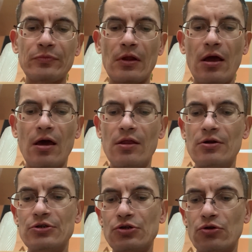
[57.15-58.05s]

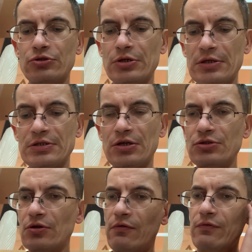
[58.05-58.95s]
There is also a
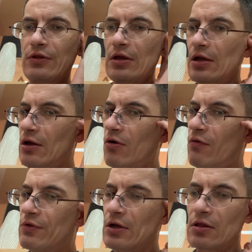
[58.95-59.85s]
sense of
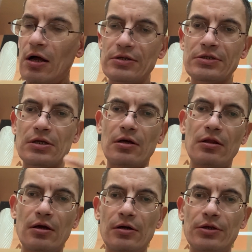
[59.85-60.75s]
the
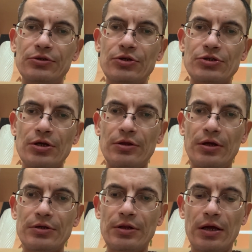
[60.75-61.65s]
classical literature
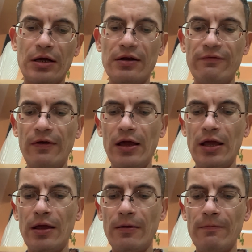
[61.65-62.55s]
that they
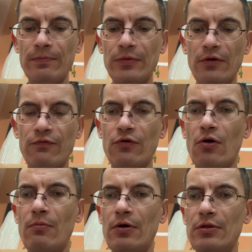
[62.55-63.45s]
convey
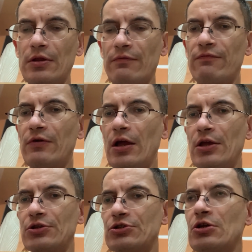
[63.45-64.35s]
from the
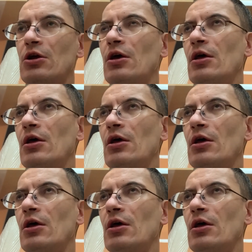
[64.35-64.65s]
French,